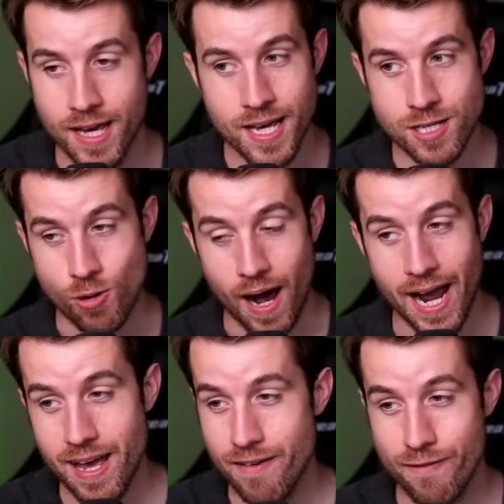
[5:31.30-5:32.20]
So I
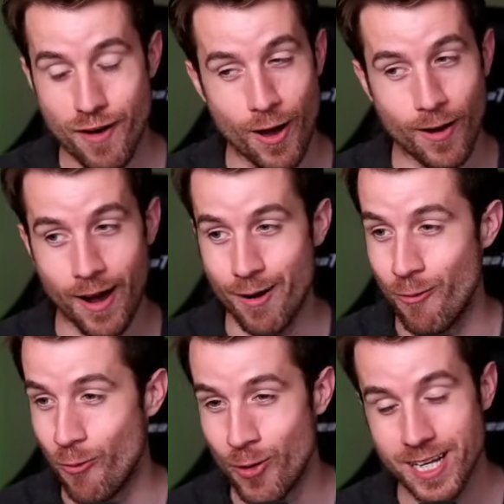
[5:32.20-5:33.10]
have a
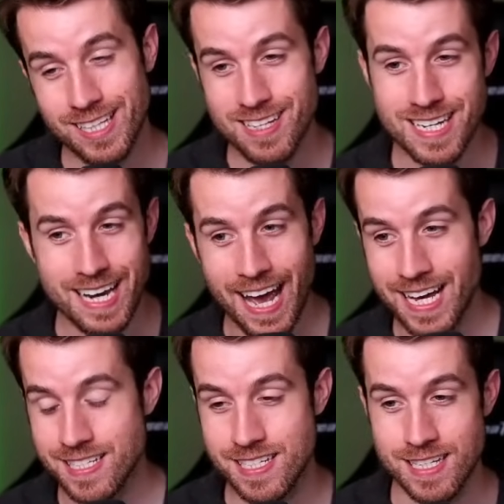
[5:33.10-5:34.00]
really
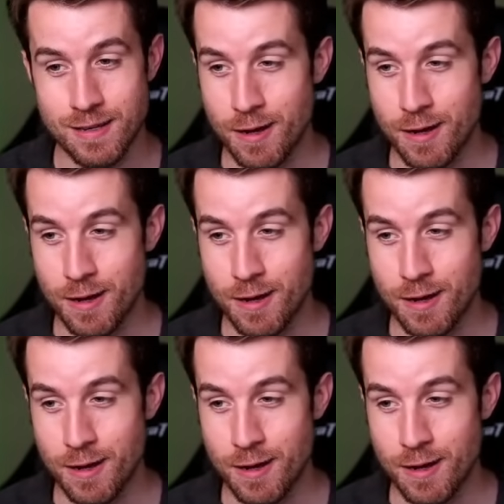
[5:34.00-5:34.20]
nasty